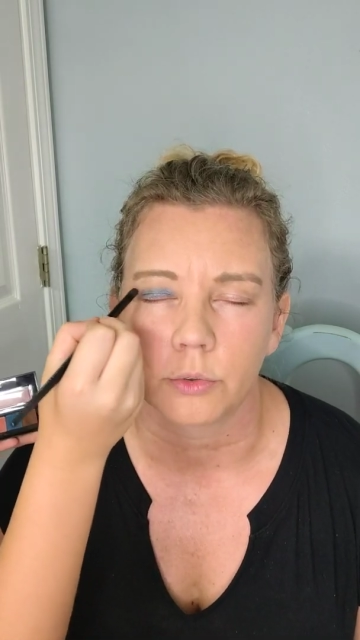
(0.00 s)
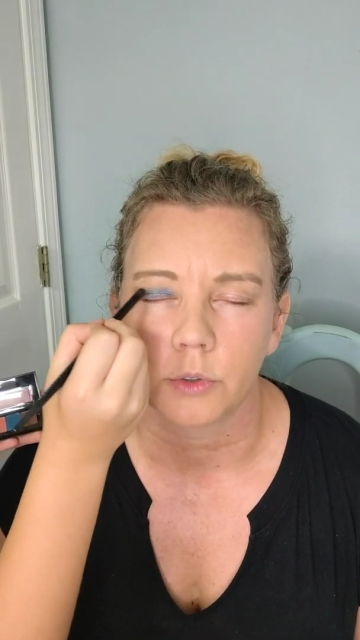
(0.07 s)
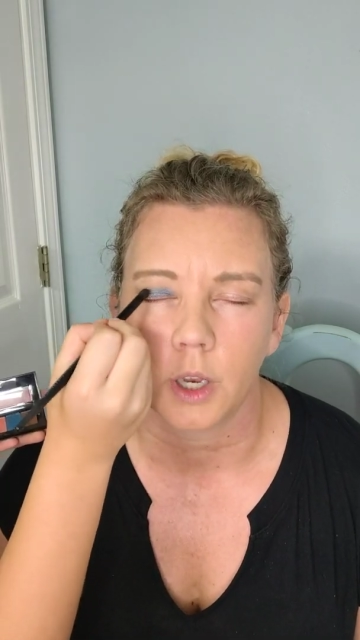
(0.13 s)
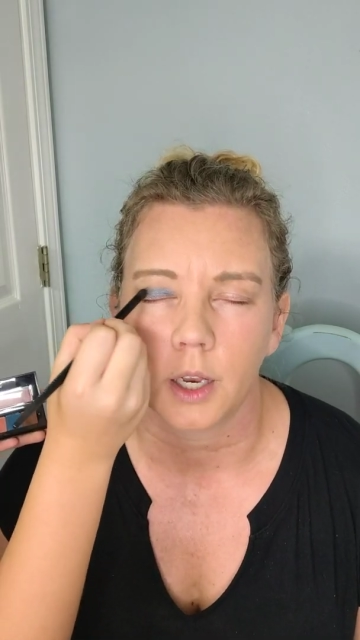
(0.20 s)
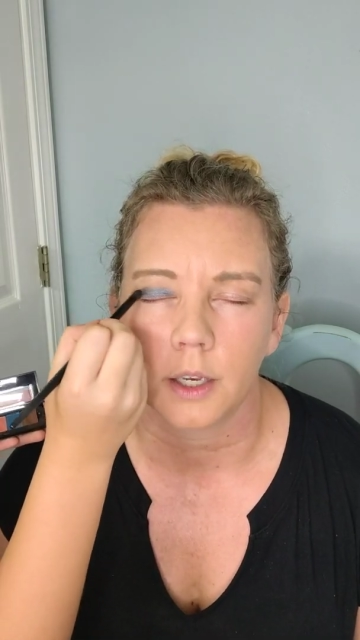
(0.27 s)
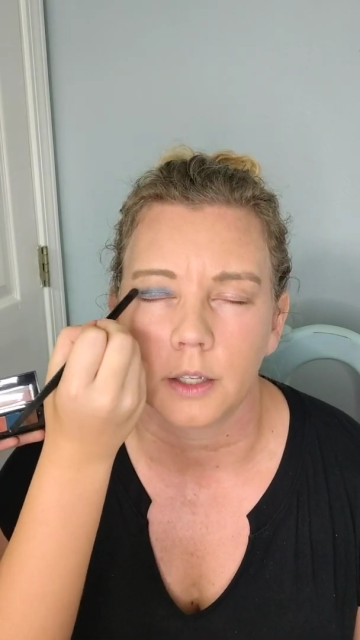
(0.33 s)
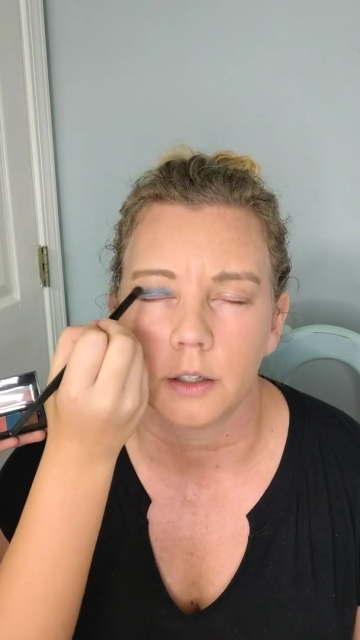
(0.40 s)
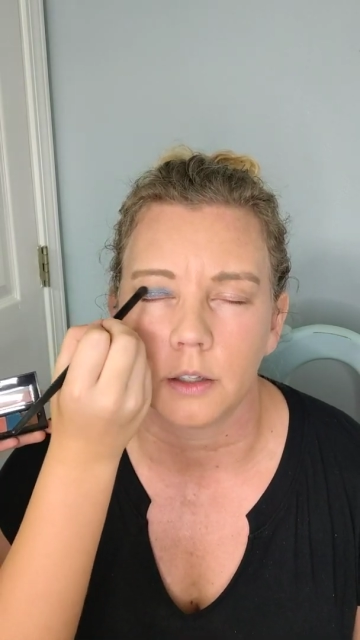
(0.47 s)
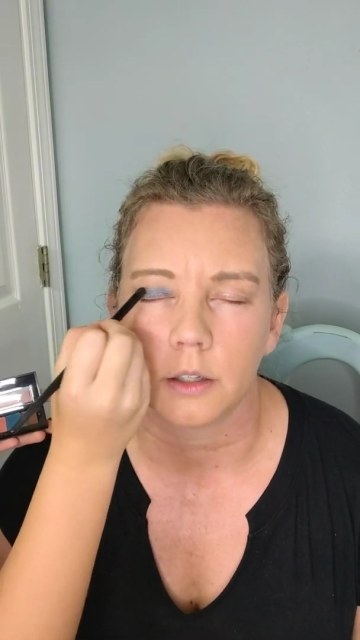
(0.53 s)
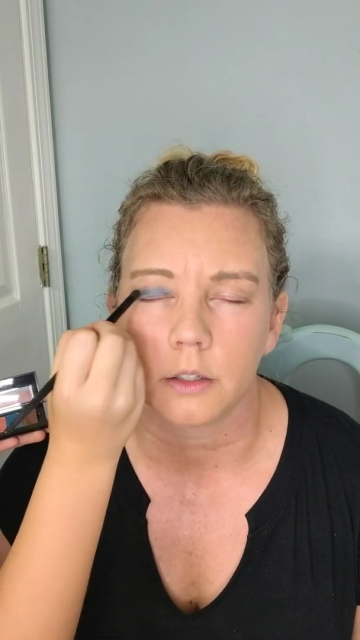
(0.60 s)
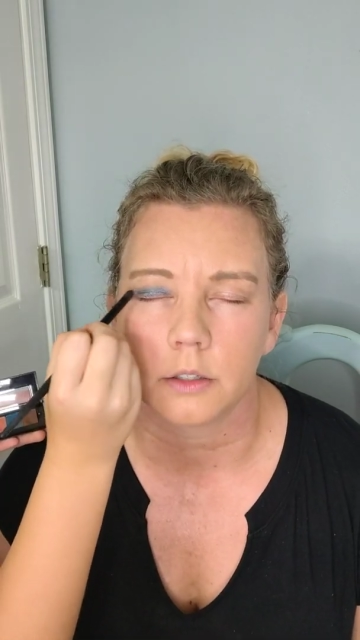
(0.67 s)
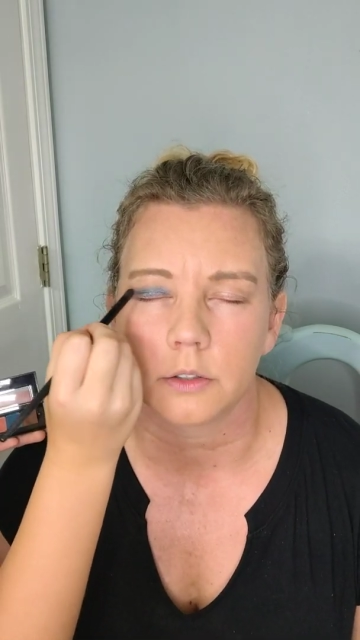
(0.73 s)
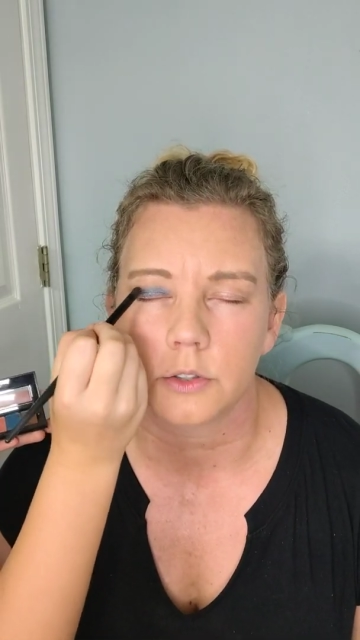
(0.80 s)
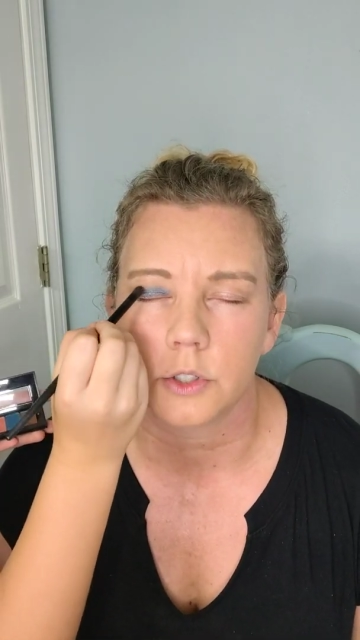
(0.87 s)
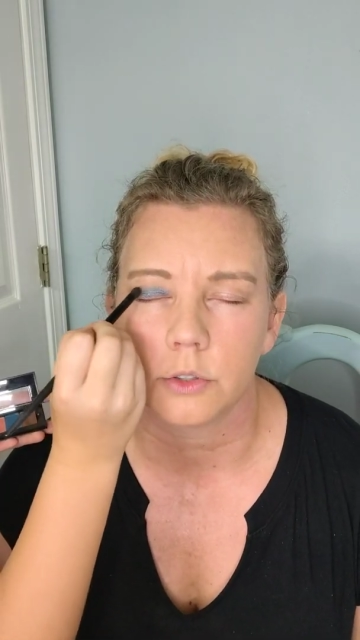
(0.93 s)
I
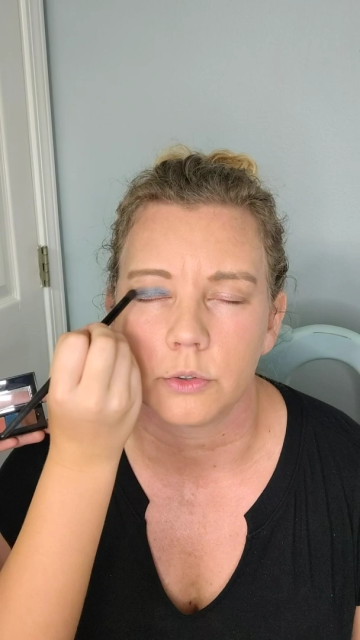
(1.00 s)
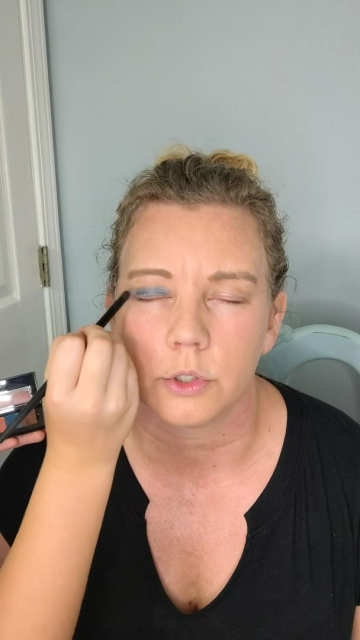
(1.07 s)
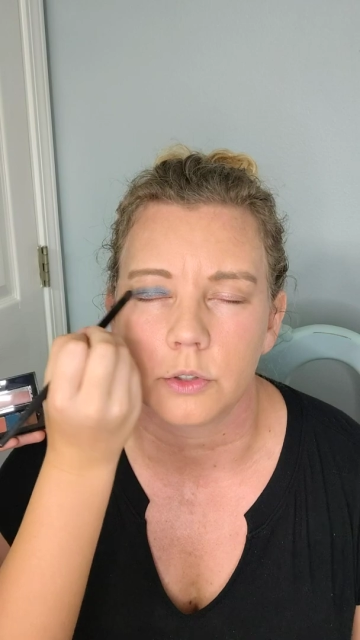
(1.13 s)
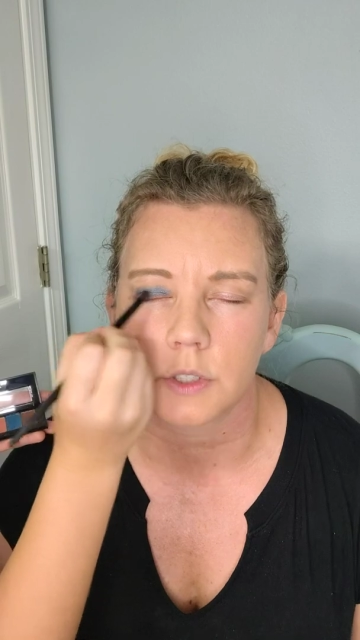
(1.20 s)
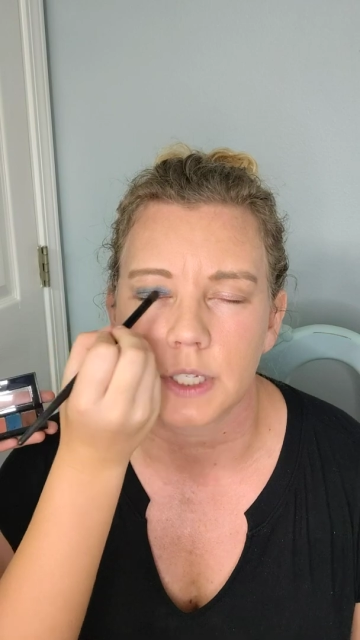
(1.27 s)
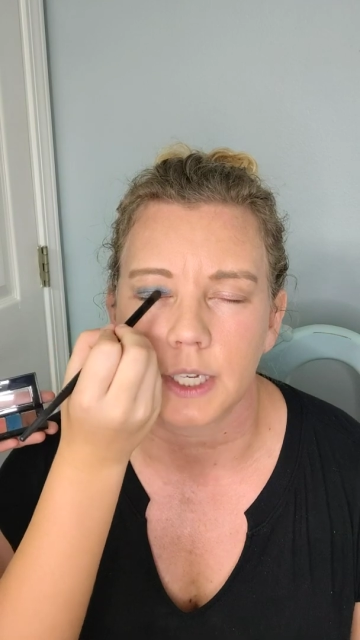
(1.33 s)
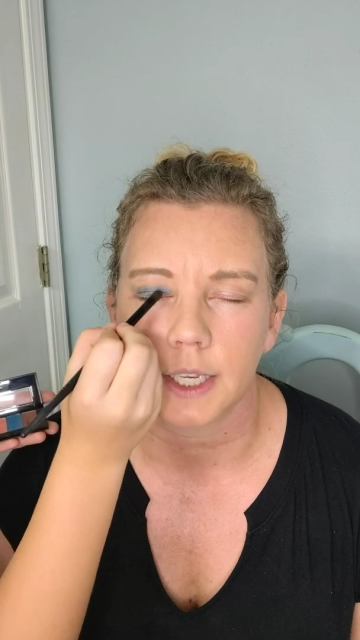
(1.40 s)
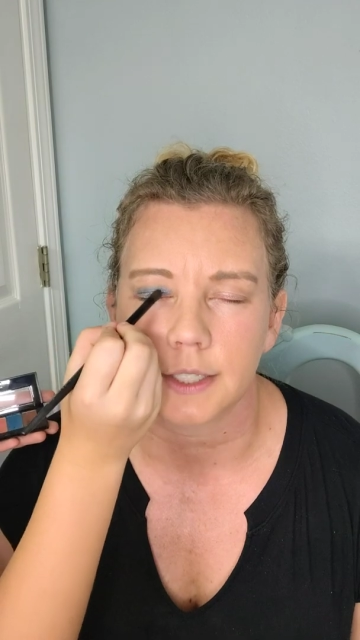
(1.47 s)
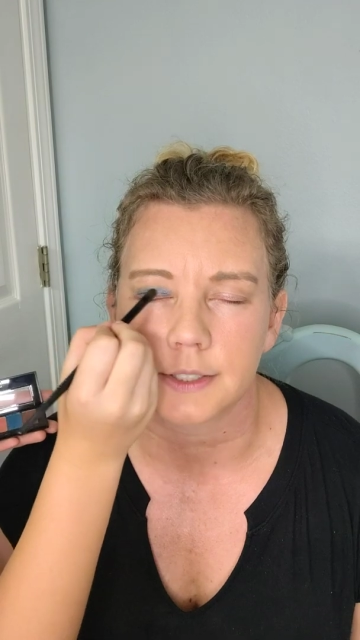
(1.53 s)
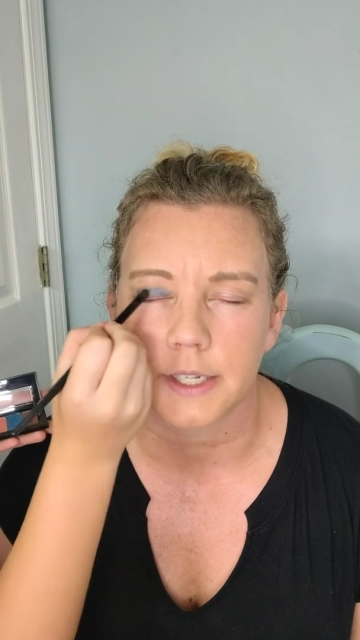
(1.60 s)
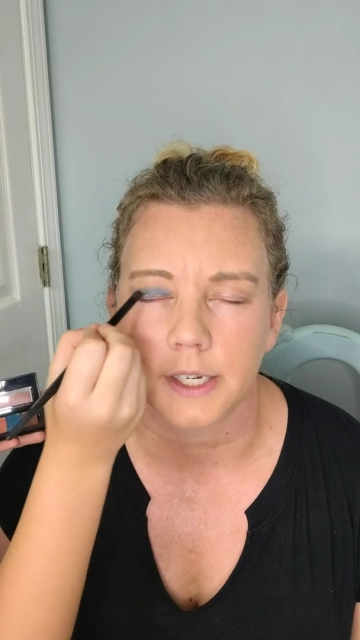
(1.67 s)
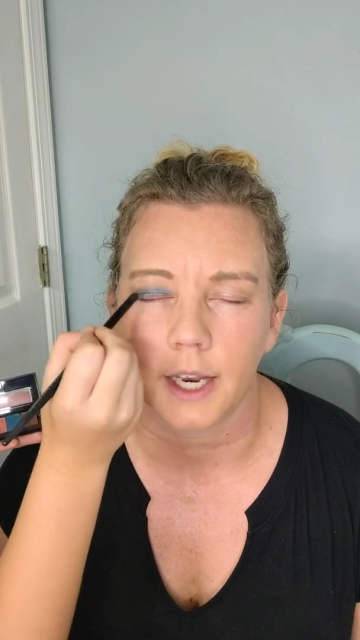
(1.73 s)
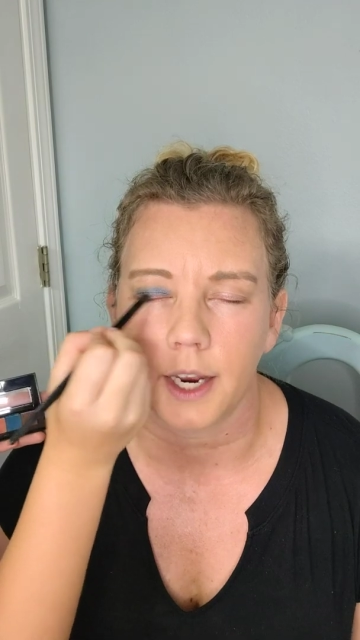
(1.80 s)
do use it as an